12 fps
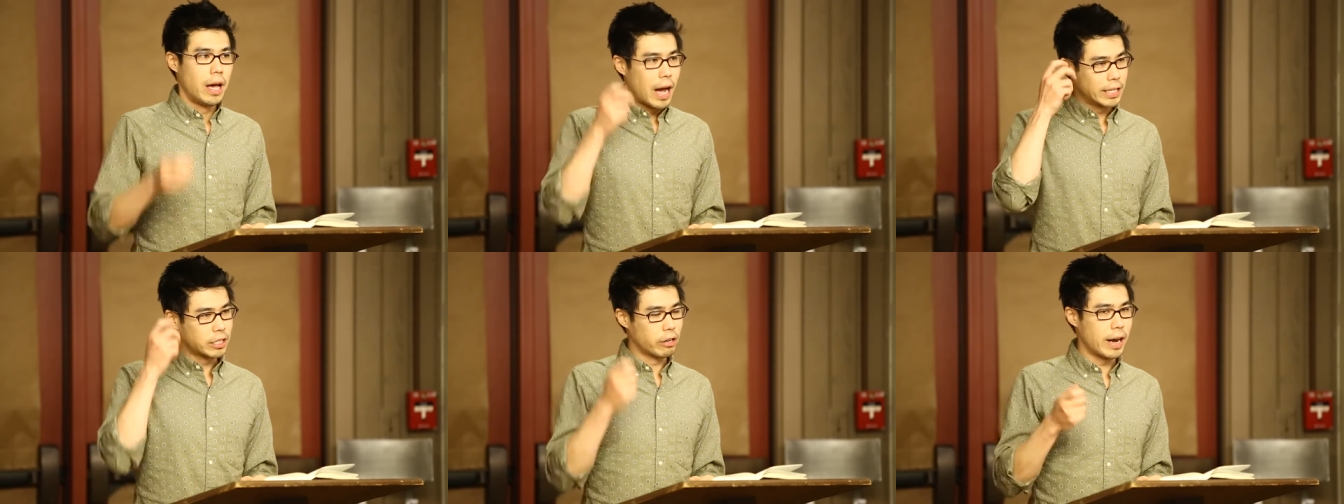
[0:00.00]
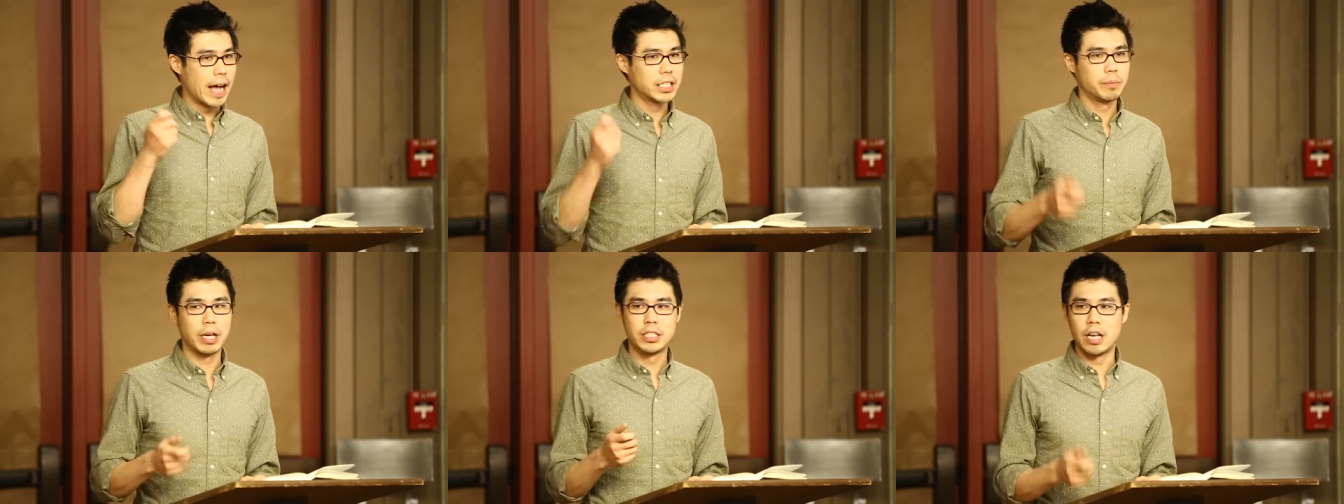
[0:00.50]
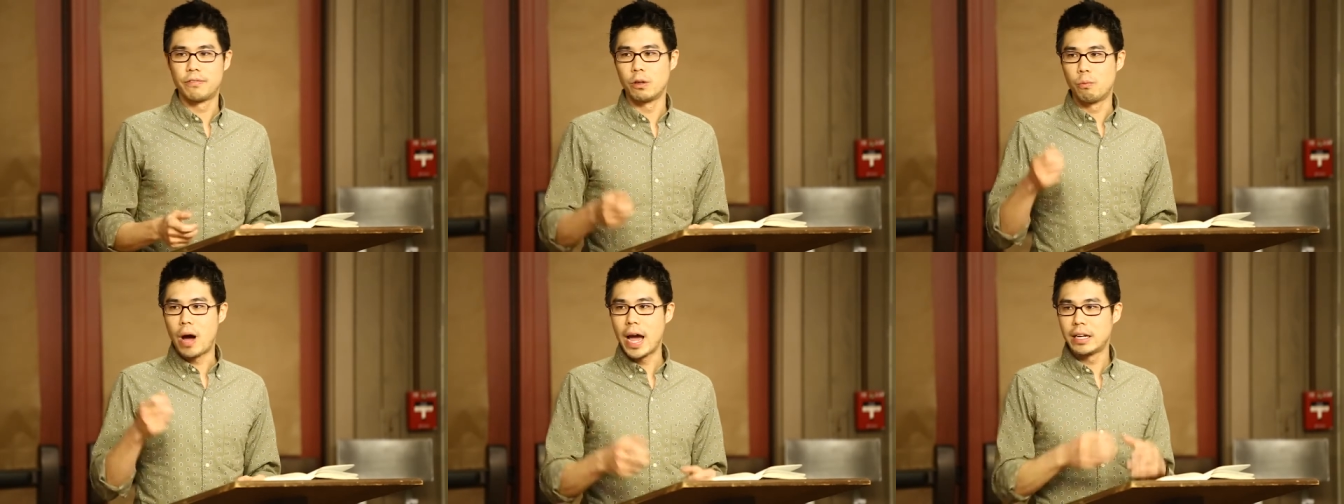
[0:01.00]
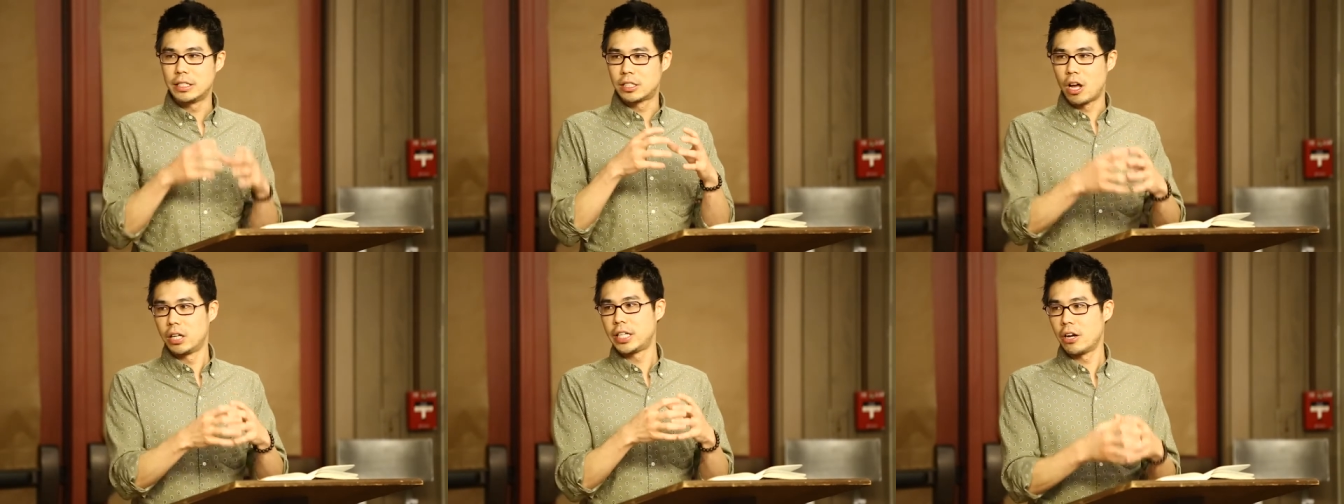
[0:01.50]
I started asking myself, why does
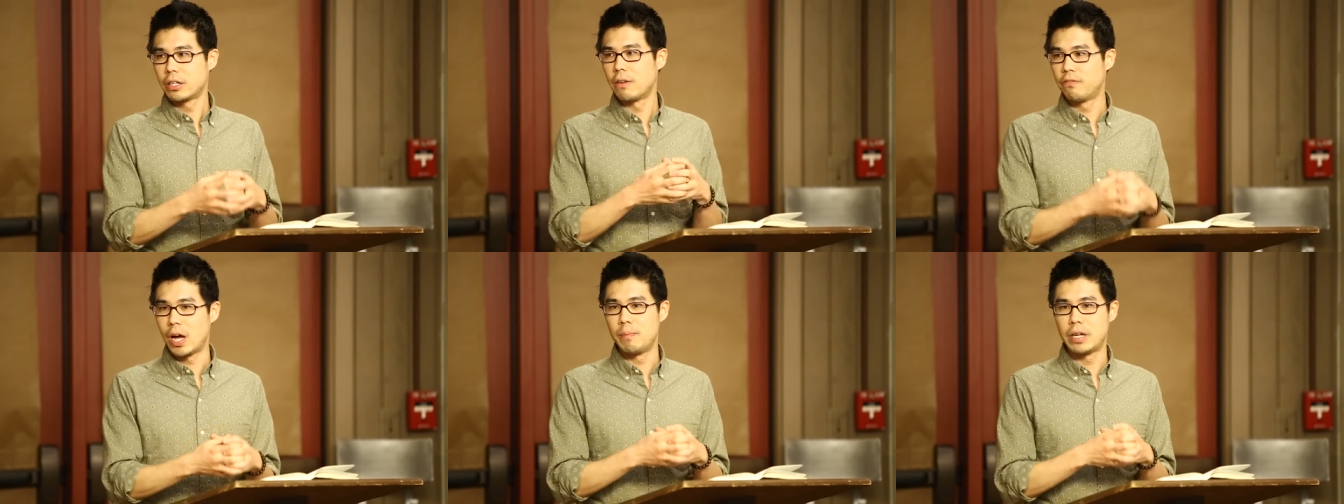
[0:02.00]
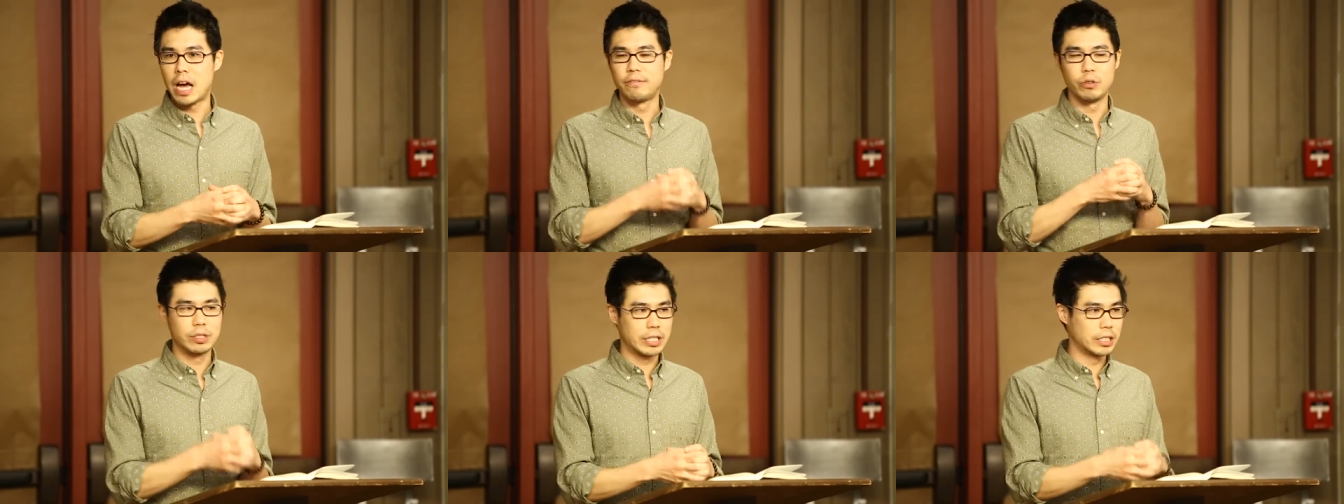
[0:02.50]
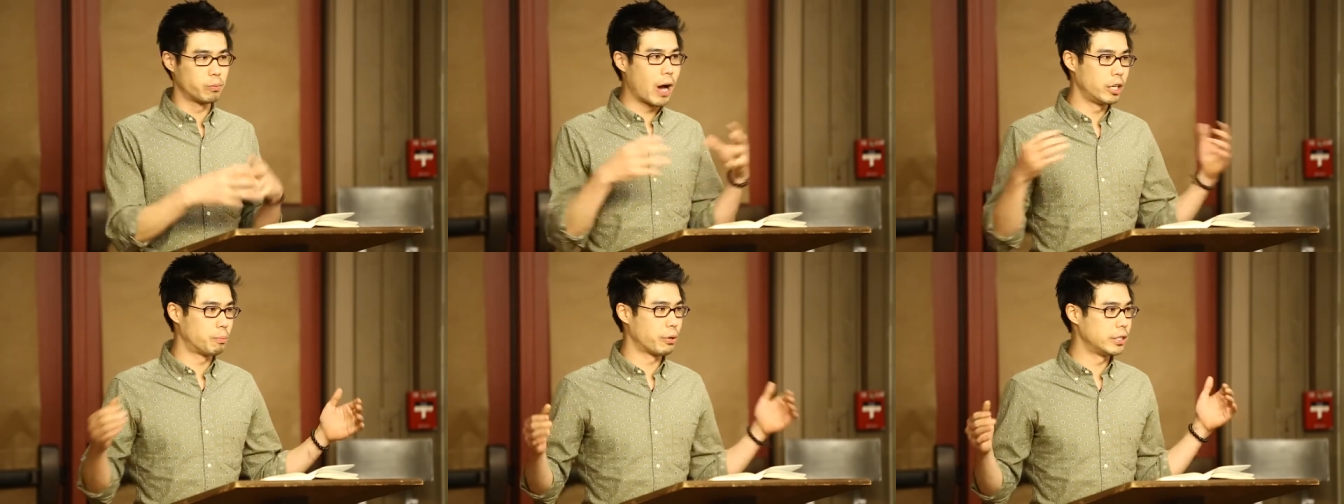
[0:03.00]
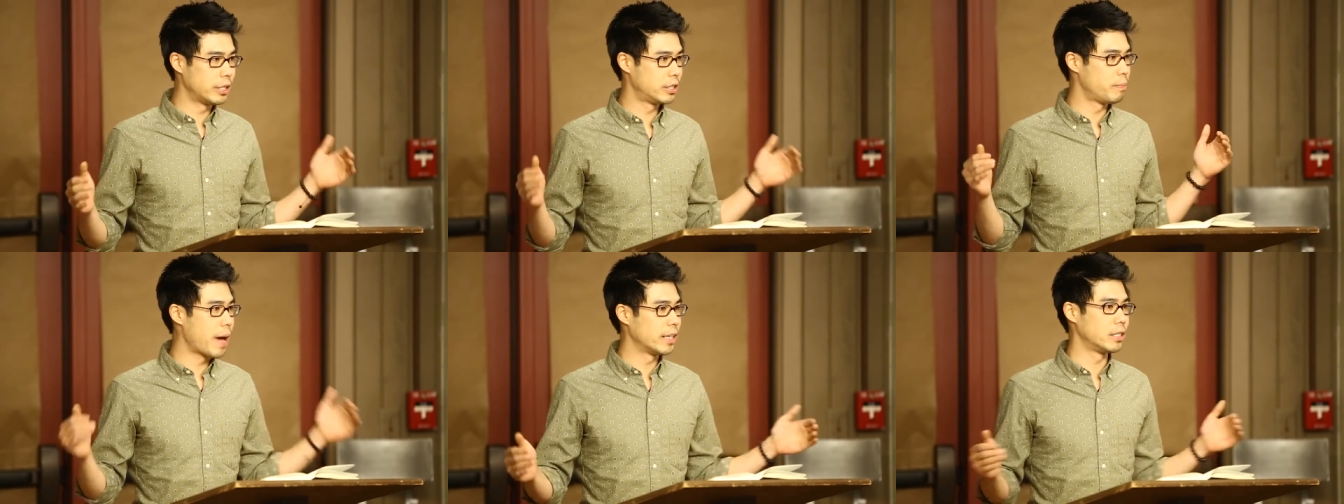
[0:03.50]
solitary confinement have to exist? Why do
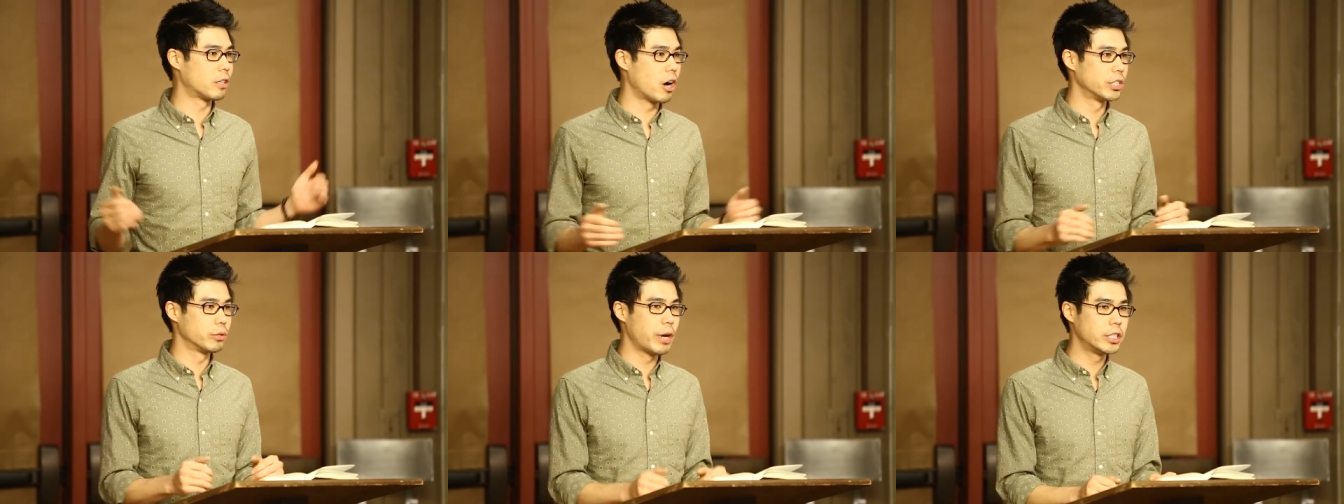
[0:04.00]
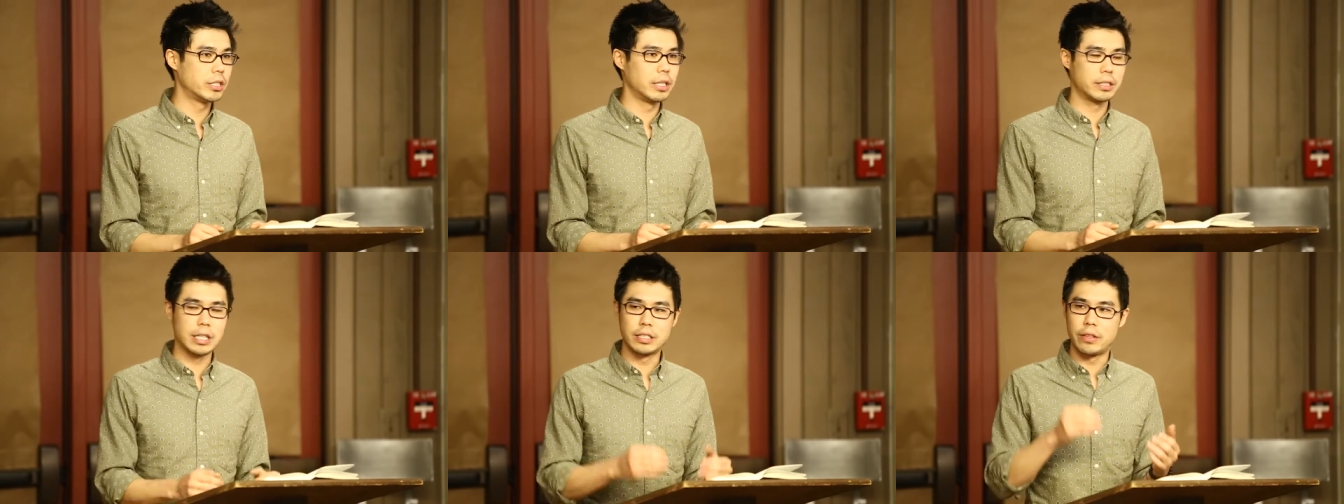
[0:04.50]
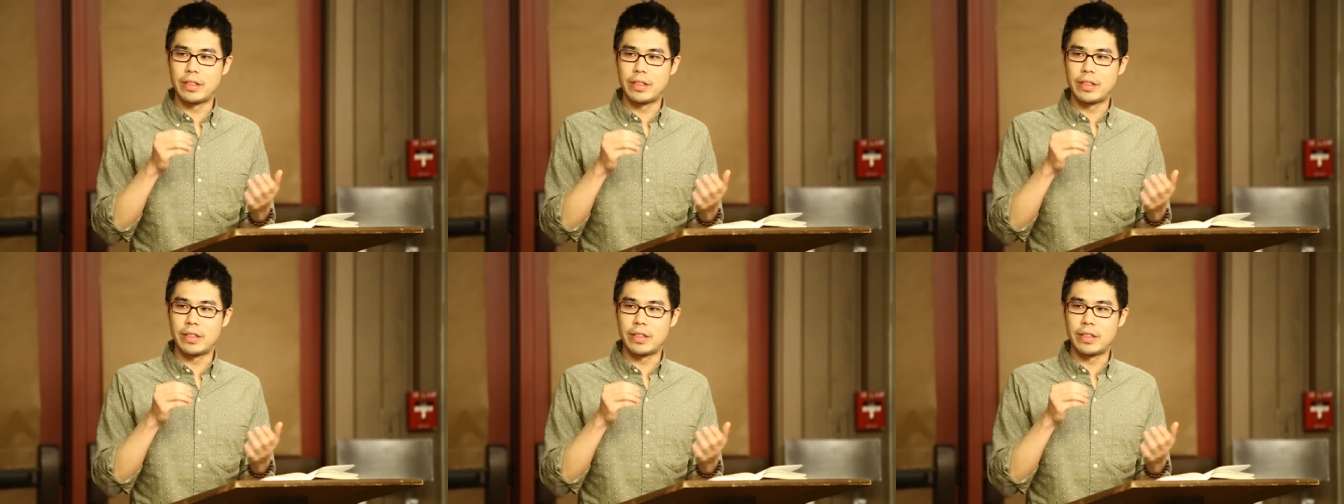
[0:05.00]
prisons and mass incarceration exist?